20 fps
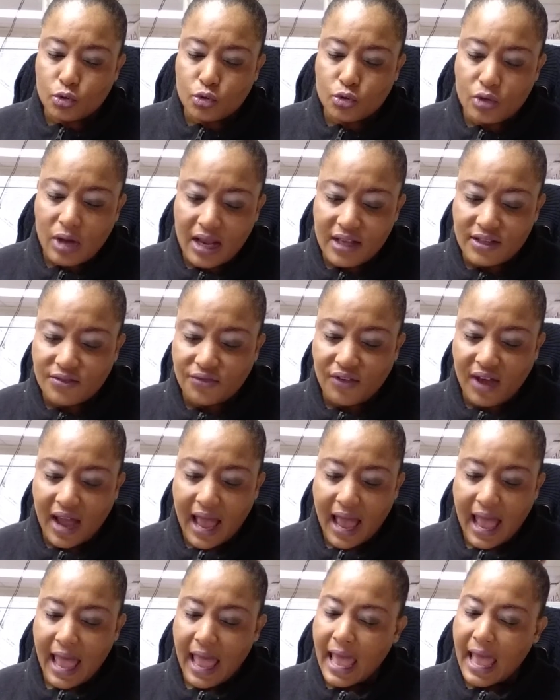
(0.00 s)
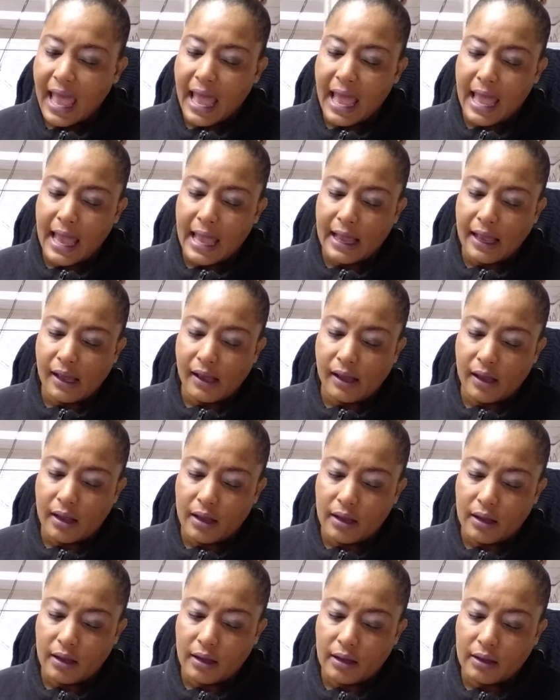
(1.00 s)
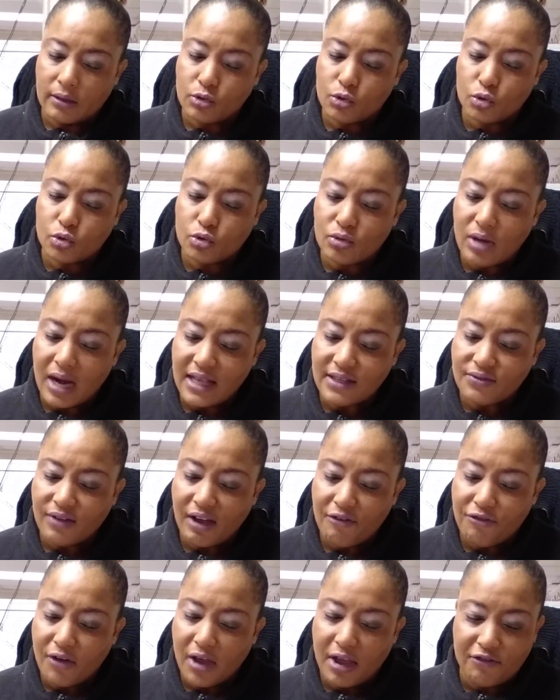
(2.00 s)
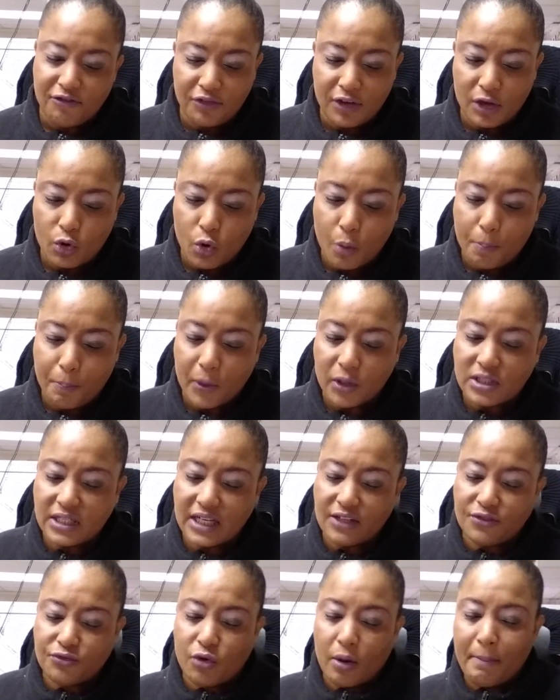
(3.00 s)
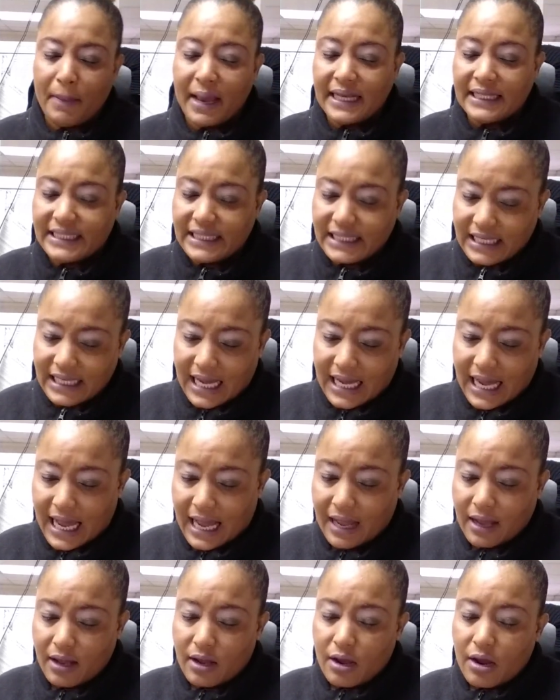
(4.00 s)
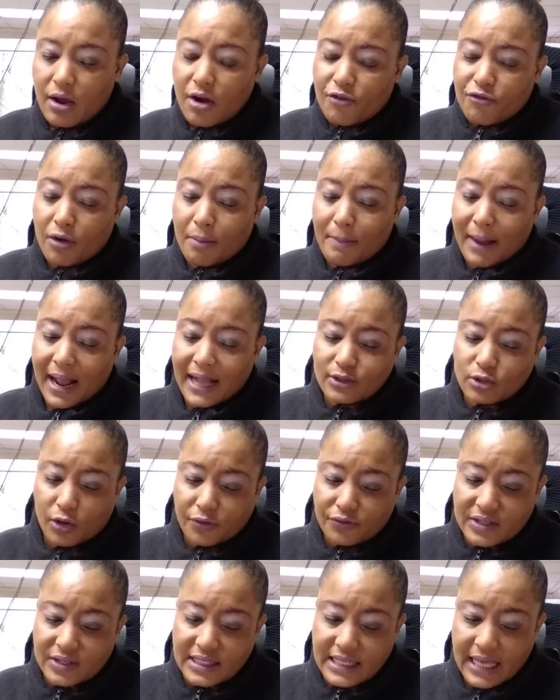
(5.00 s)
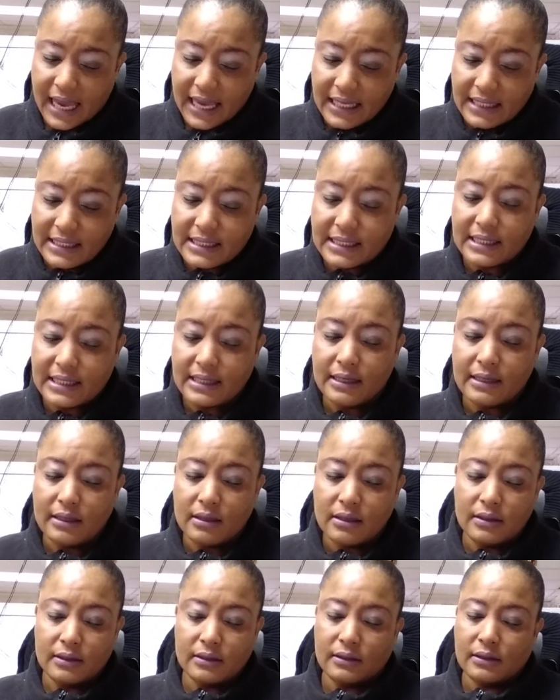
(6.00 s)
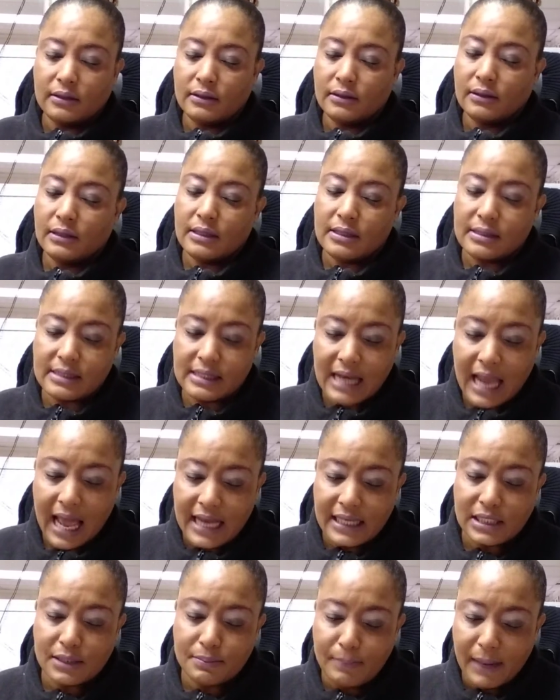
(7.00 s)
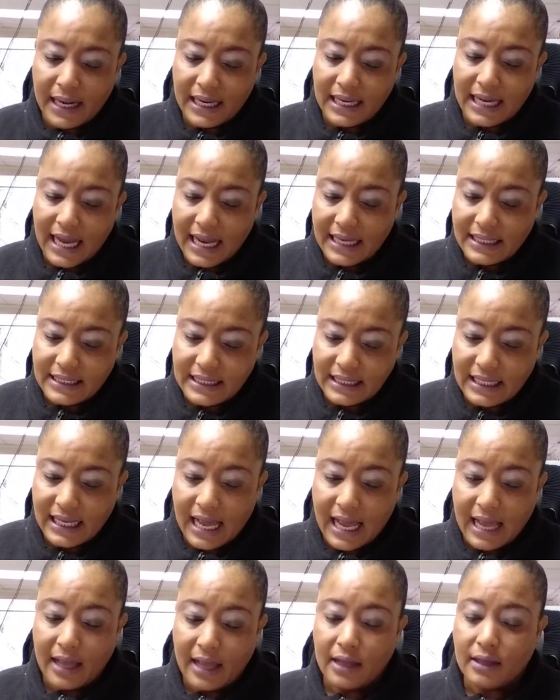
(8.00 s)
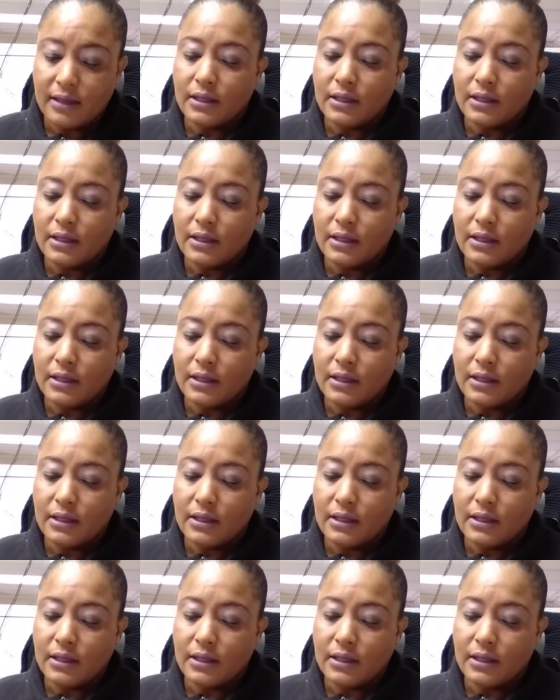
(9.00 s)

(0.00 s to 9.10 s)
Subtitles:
transfer for a vehicle purchased from a dealer from out of state / Maryland dealer